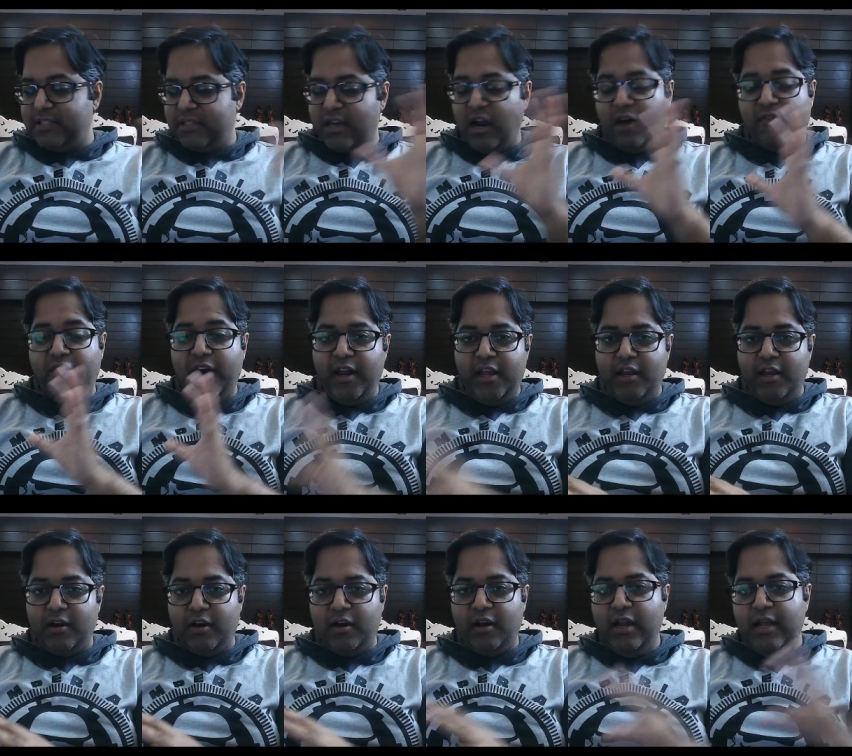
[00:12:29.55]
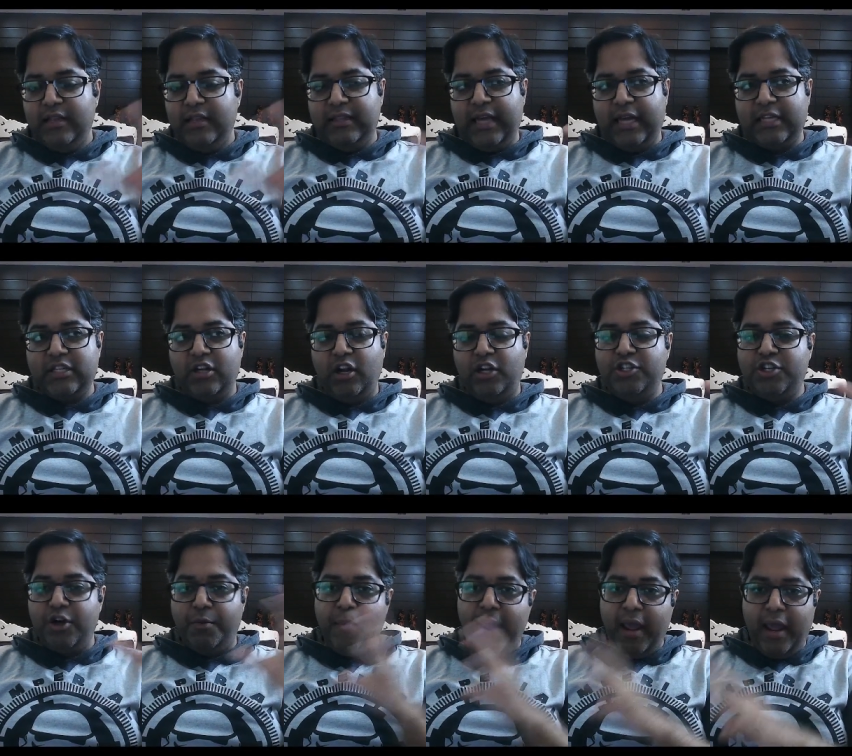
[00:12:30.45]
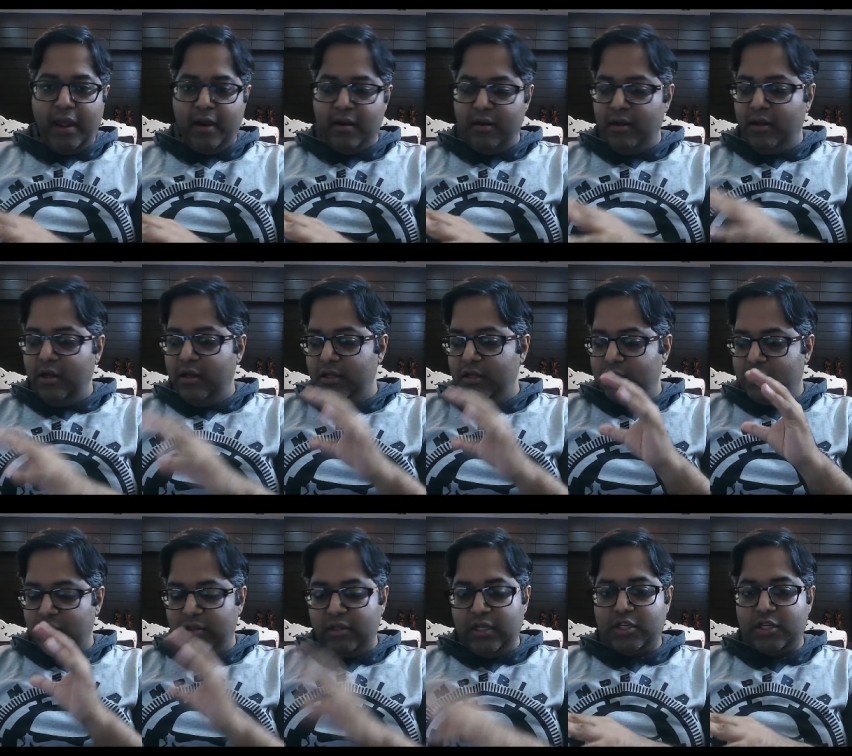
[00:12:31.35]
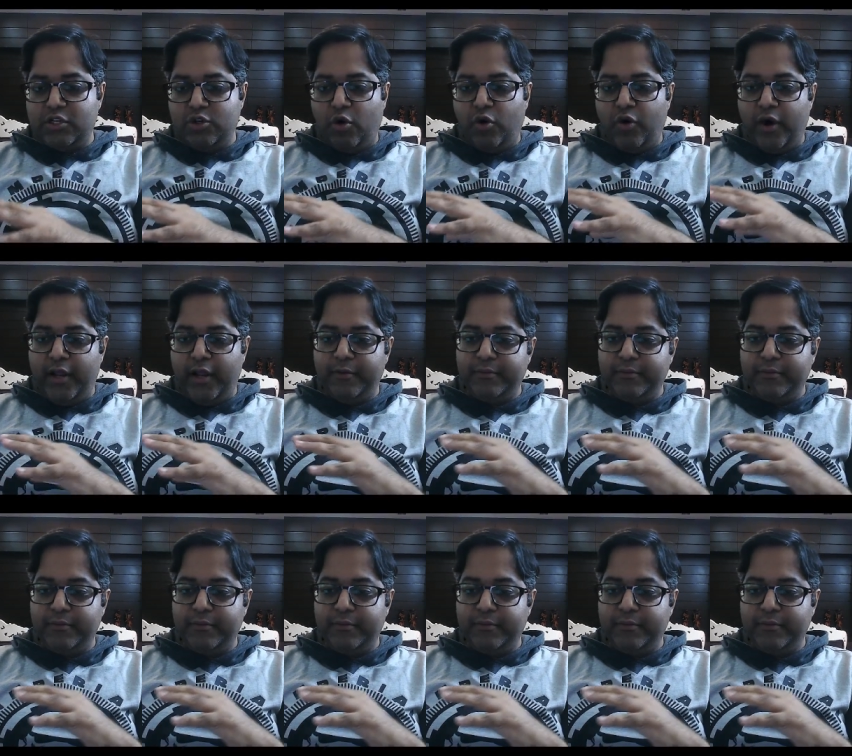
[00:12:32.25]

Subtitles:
covered here. That's not germane to this story.